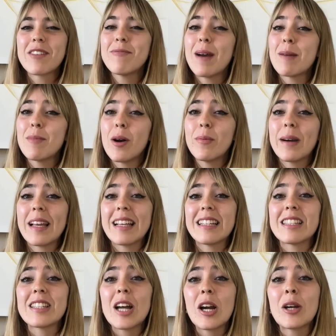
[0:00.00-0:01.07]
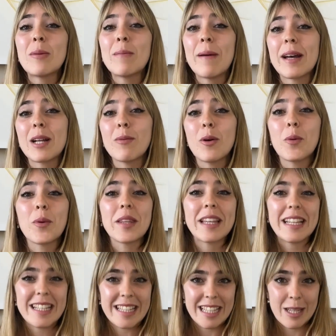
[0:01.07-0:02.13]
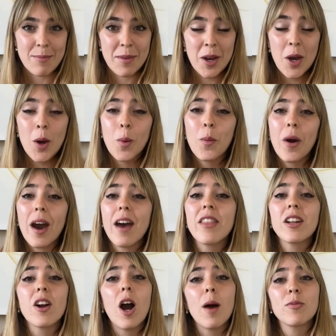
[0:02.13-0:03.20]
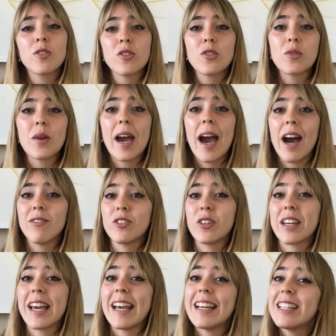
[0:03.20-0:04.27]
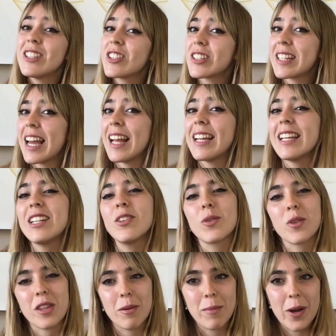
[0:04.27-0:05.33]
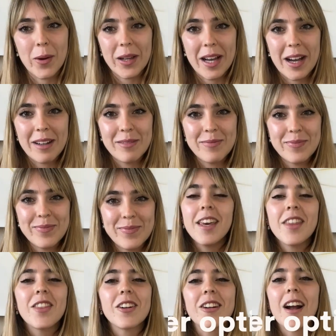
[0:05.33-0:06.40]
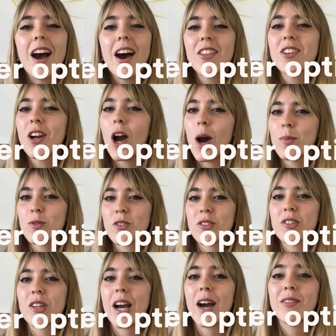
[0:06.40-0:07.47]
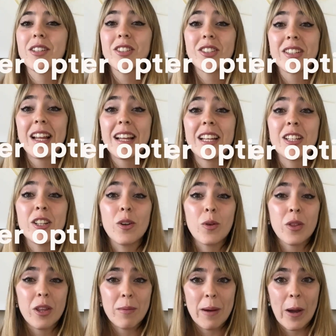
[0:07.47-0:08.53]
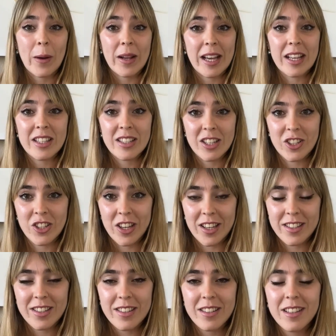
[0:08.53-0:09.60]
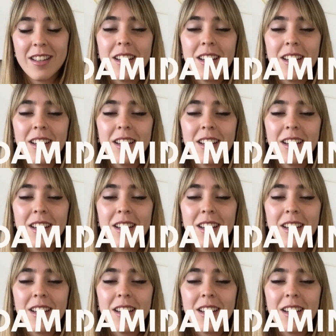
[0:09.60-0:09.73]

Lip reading: if my mobile is not compatible with eSIM? What other options do I have to get internet in North America? There are other options to have internet in North America, such as